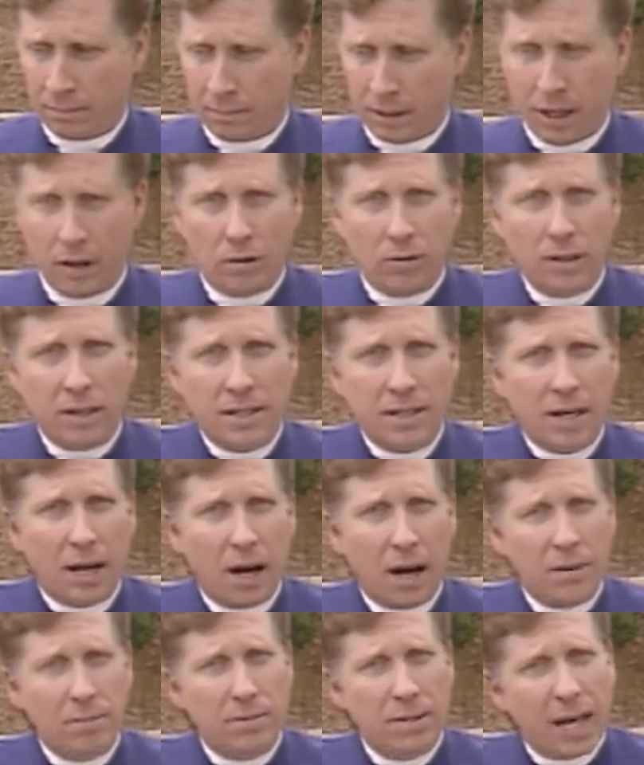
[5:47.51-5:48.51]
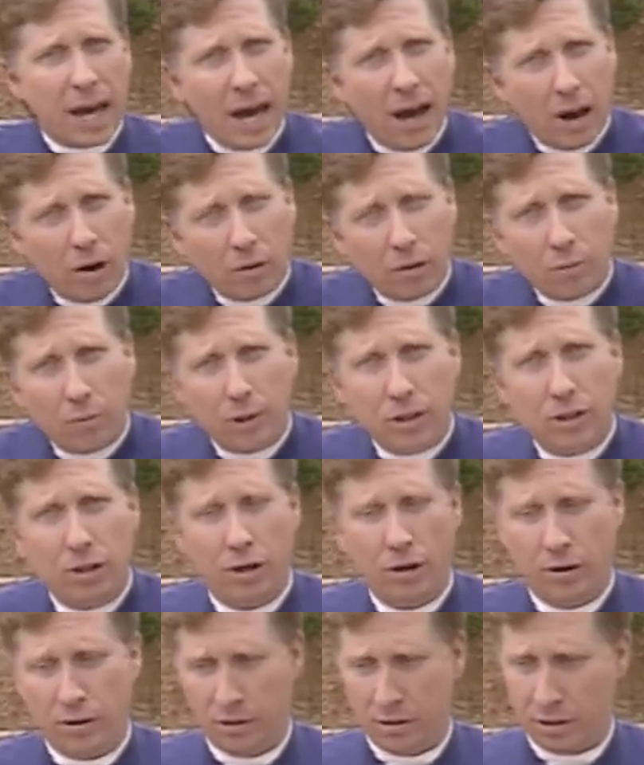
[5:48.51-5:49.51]
Illness comes, health
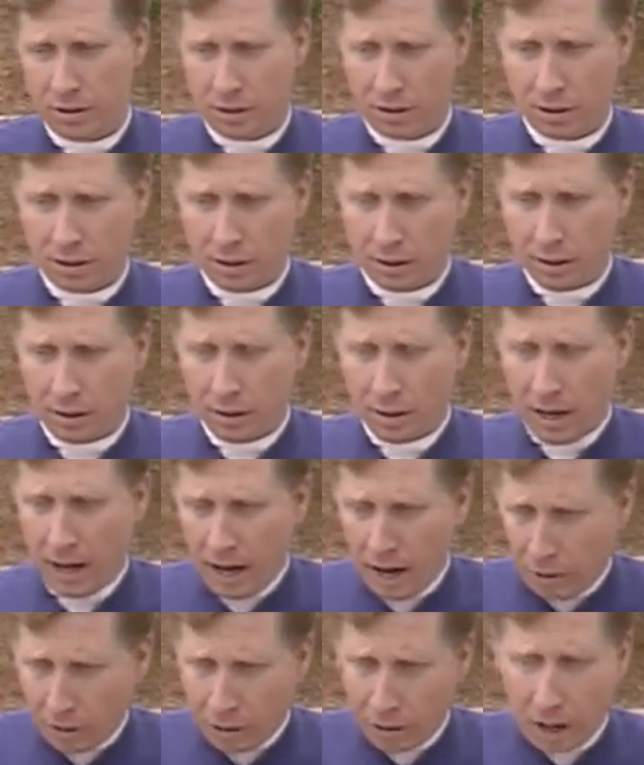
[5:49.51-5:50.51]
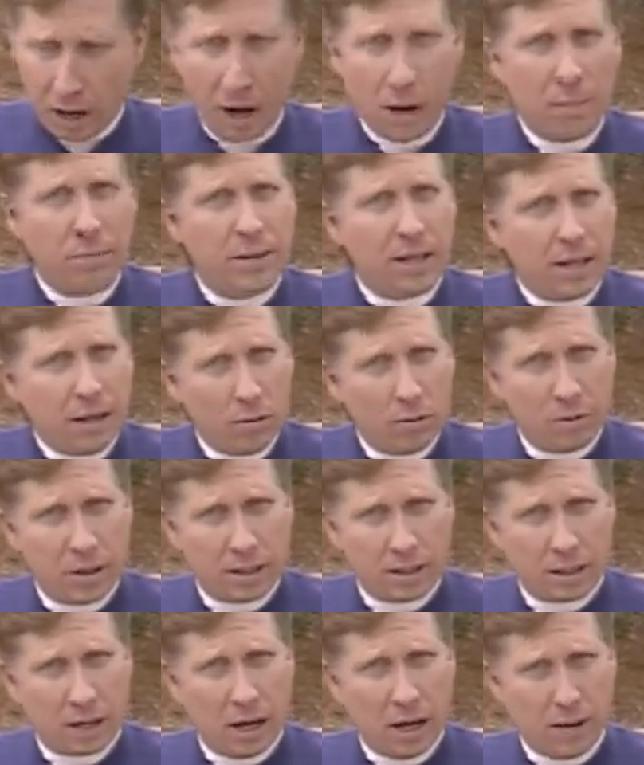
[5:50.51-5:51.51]
returns. Health comes,
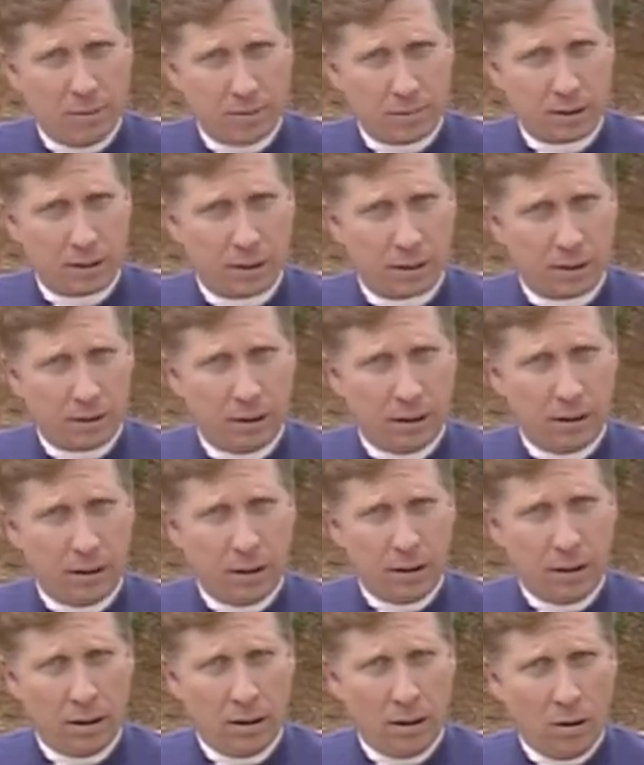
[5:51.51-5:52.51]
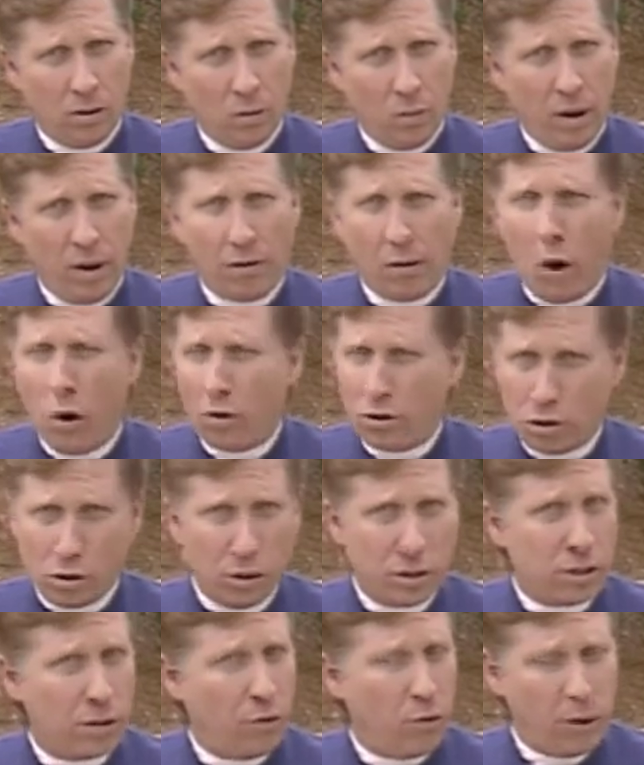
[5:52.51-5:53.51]
illness comes. We have all
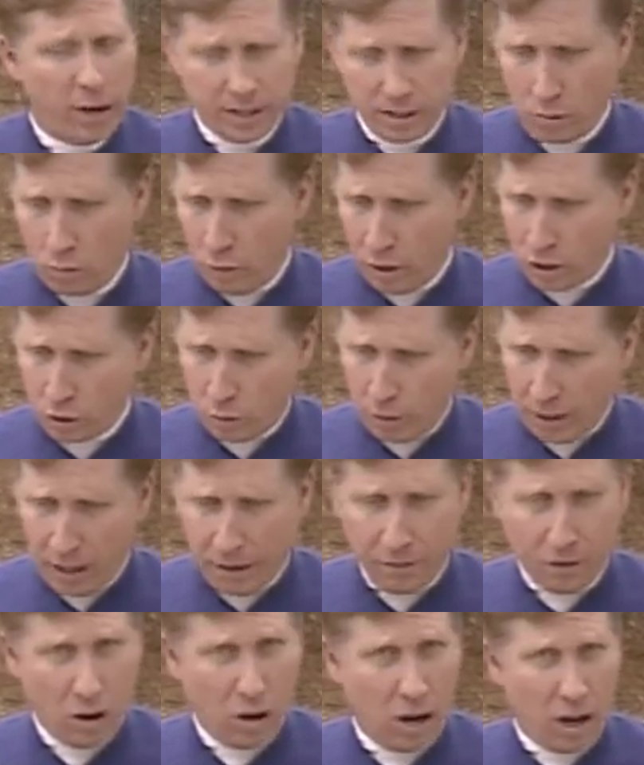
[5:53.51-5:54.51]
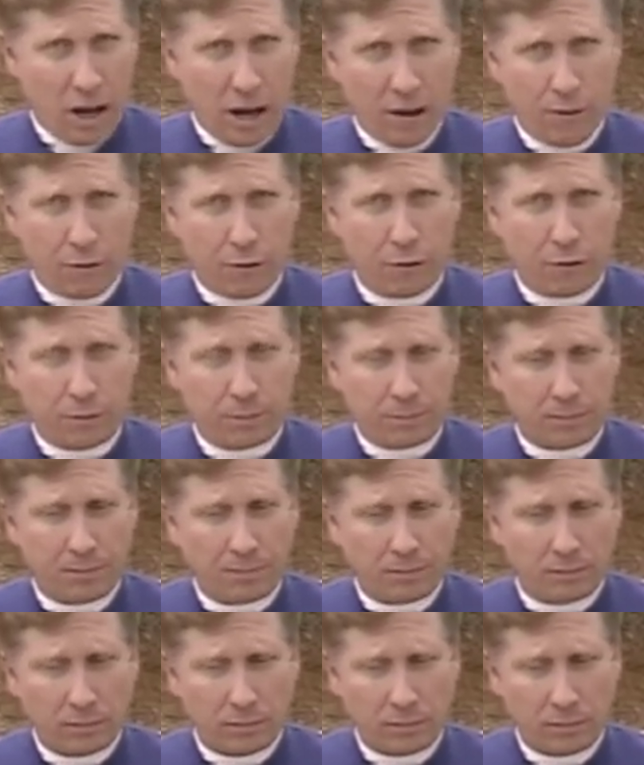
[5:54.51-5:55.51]
sorts of ways in which we live our life.
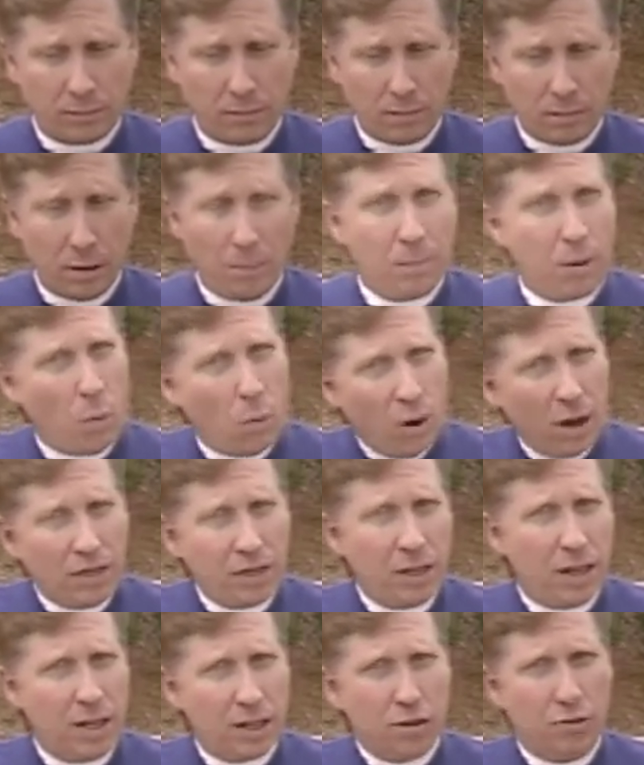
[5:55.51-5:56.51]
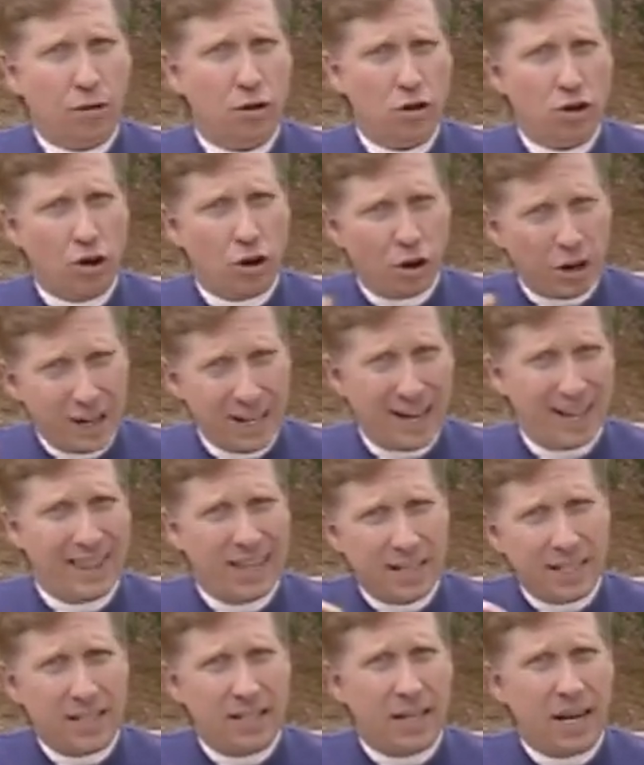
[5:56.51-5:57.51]
But one thing is for sure,
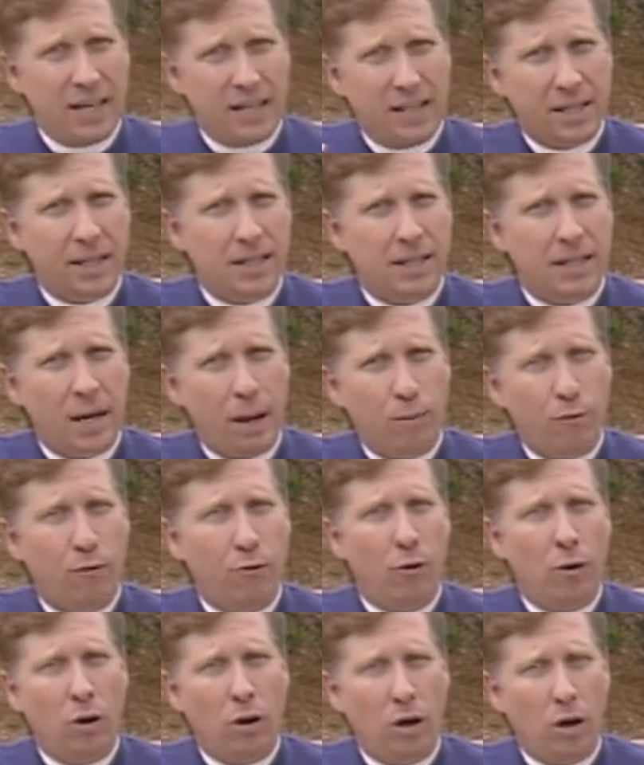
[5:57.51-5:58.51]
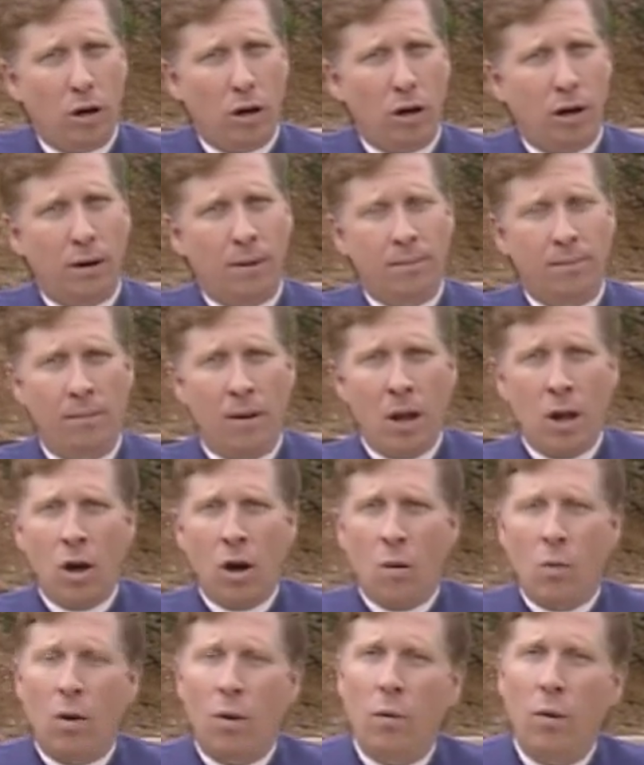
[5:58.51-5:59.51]
nothing stays the same for long.
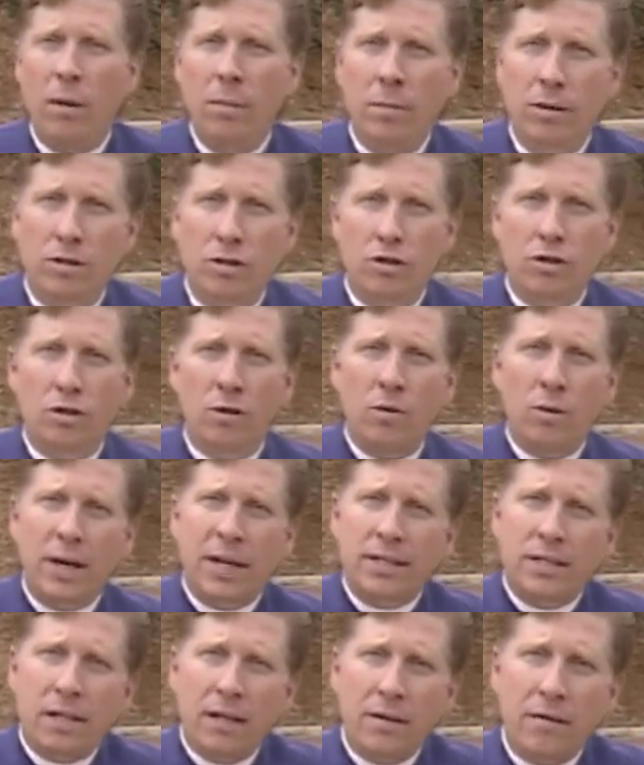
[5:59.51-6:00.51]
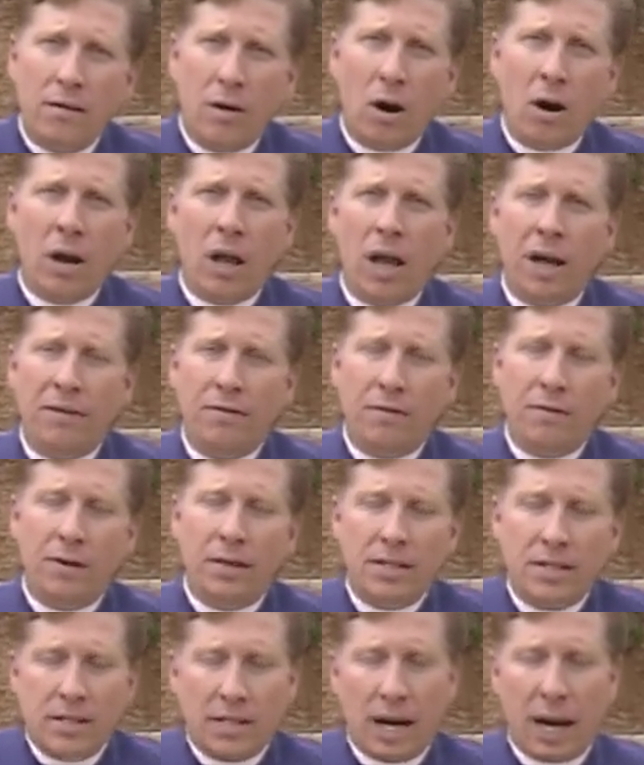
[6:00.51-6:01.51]
What we must do is live our life
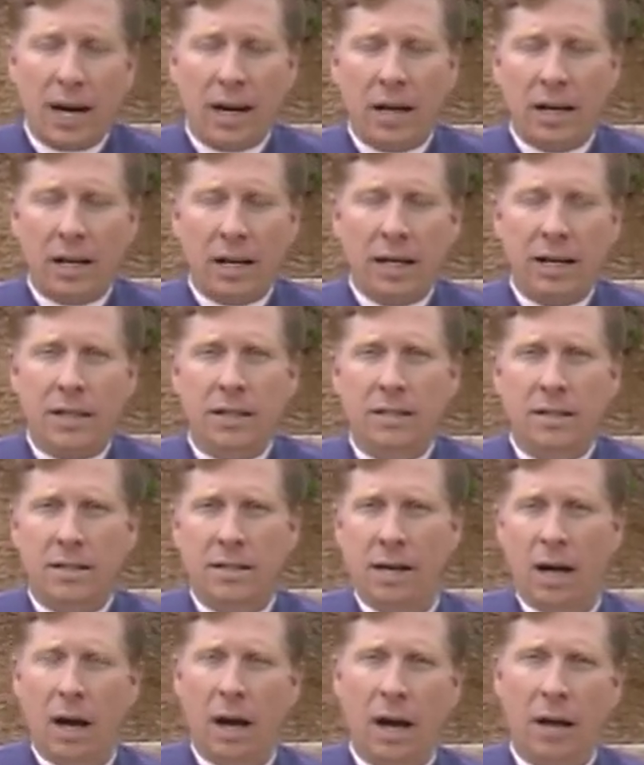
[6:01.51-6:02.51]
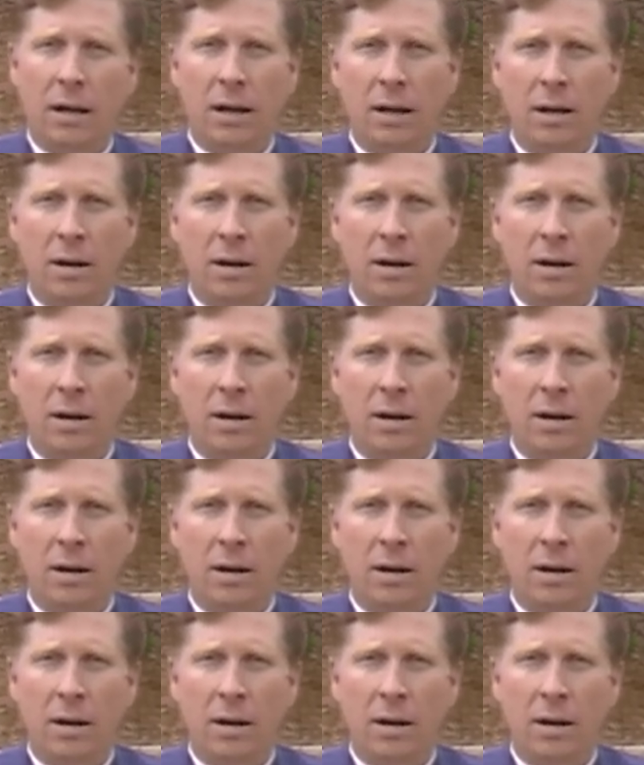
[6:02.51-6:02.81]
silently inside.